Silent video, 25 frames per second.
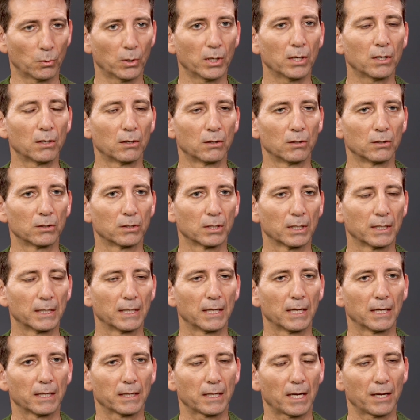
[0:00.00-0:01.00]
world,
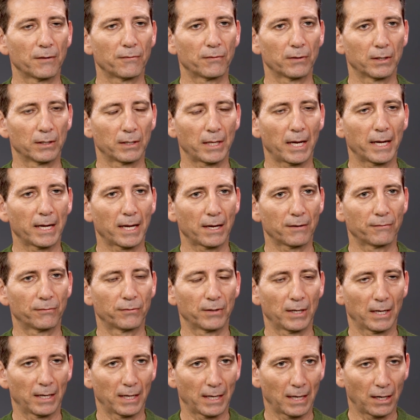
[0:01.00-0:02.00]
they have
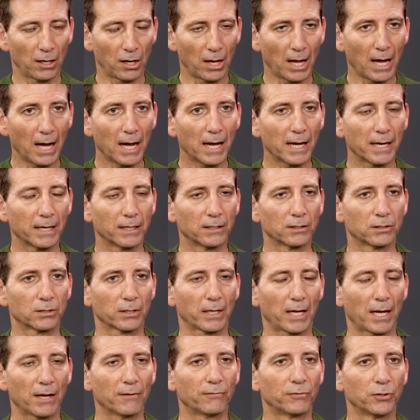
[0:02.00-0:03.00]
aligned to
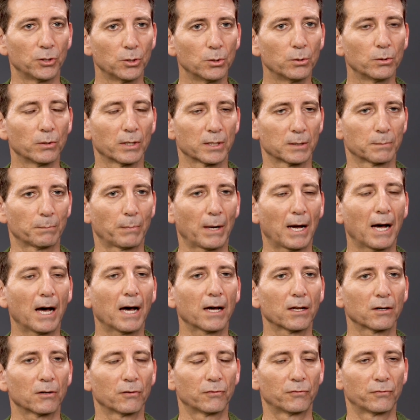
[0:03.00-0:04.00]
have you as
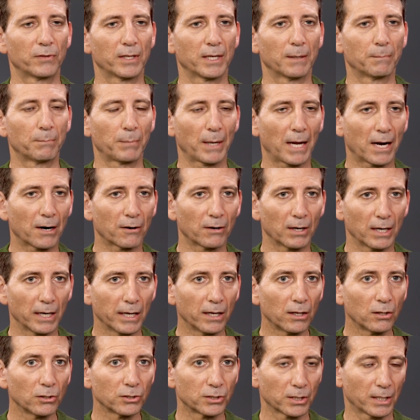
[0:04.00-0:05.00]
part of their
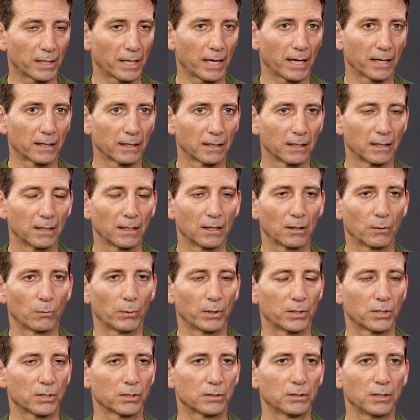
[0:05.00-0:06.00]
parallel to that,
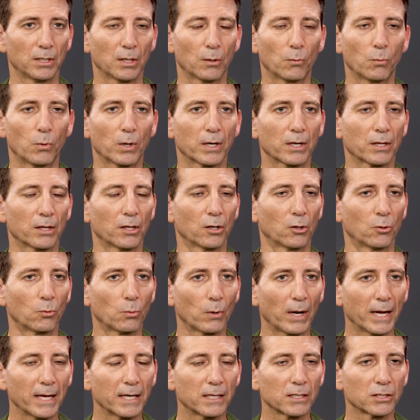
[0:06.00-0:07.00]
which is, one of the
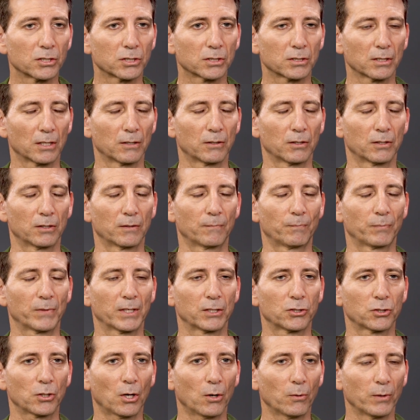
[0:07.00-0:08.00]
greatest
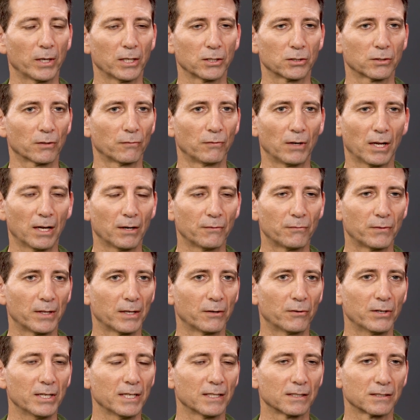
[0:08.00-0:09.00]
showings of love
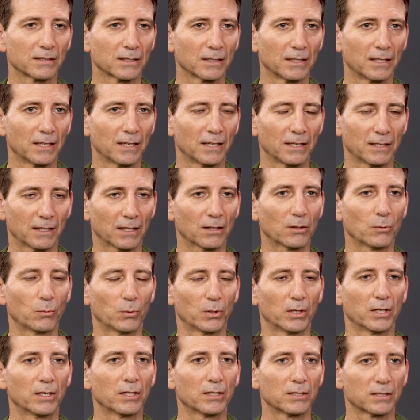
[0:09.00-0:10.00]
there is. In other
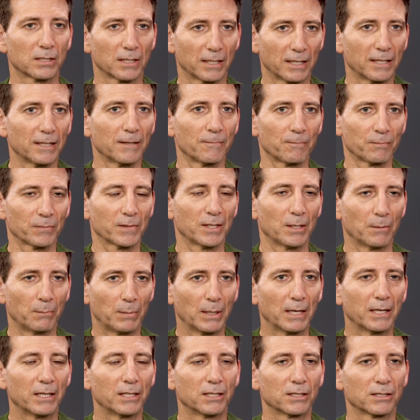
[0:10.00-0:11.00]
words, the
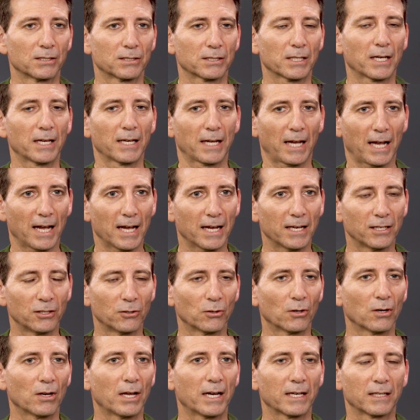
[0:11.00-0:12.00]
ability to say, hey,
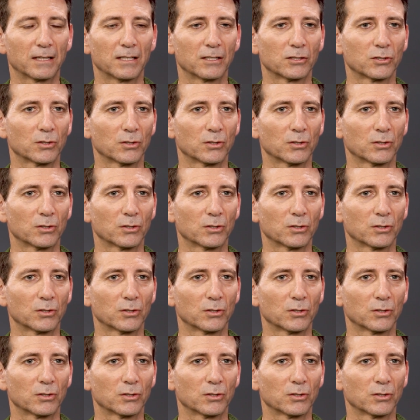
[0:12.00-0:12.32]
you're like this